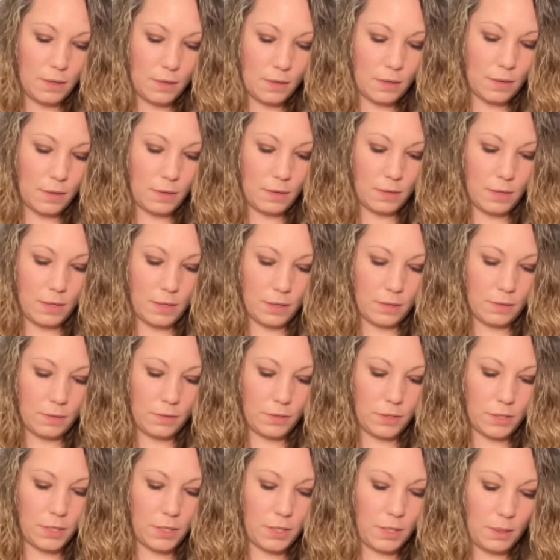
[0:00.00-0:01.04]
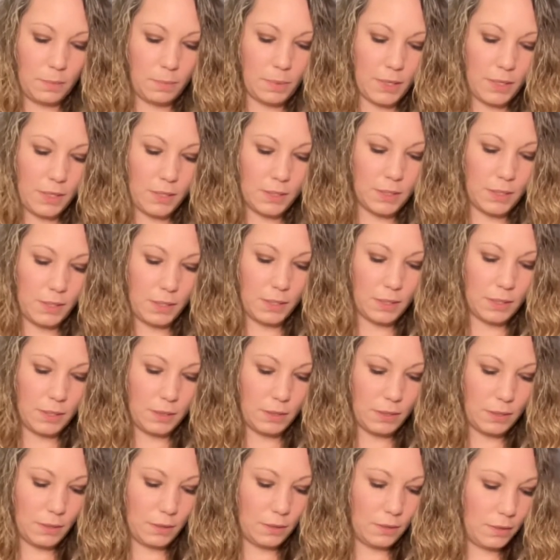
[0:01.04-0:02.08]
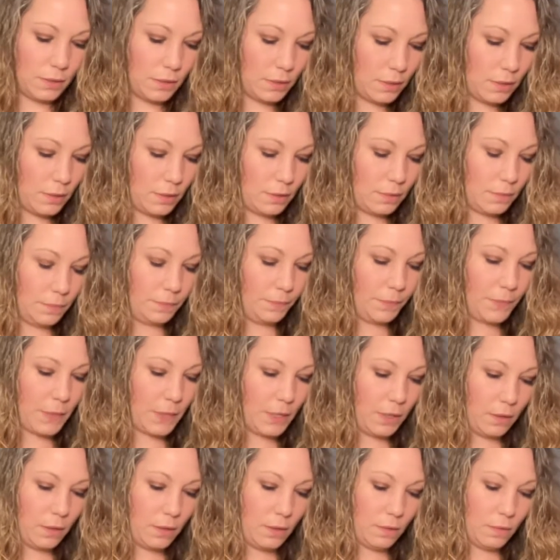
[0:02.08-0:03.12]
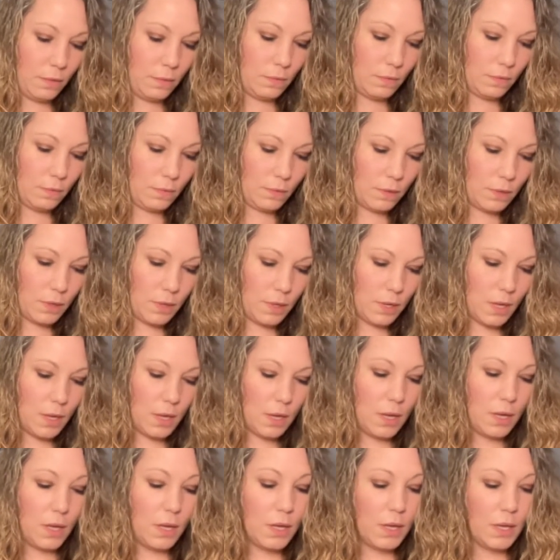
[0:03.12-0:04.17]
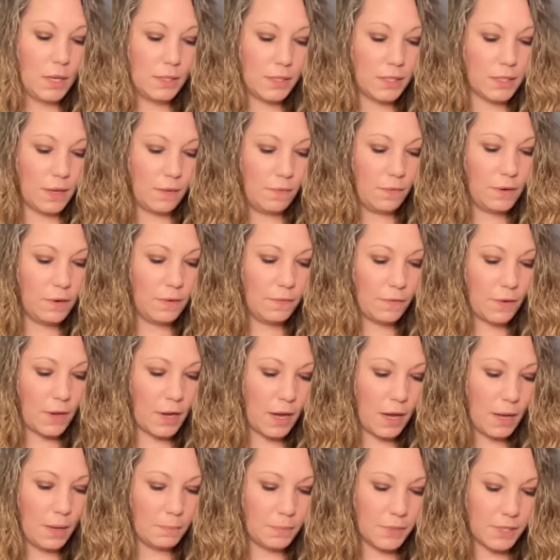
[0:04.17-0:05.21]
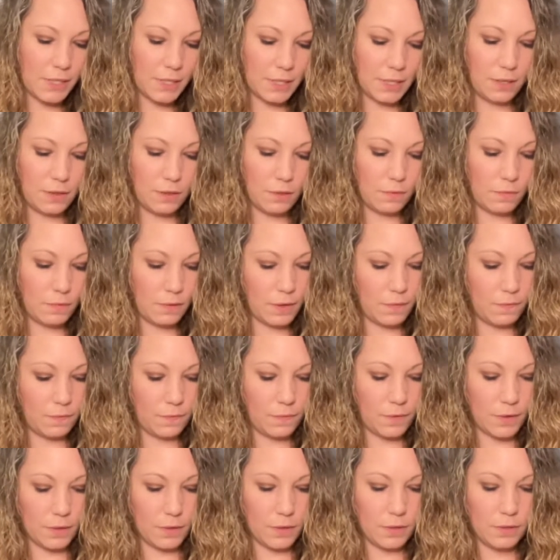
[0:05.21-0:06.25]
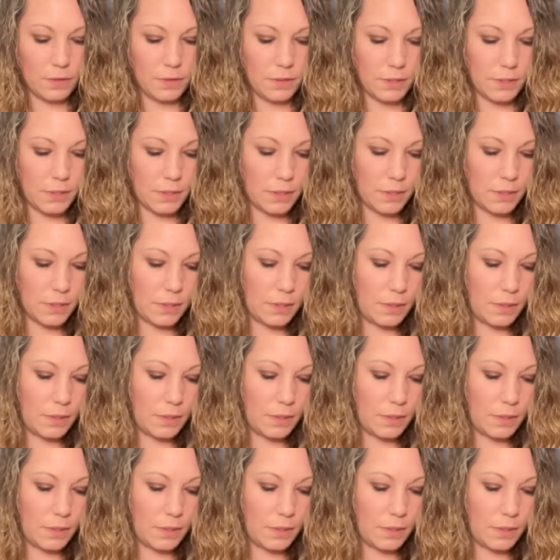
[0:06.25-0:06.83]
Current energy, Pisces. Thank you. Seven of Cups in the reverse.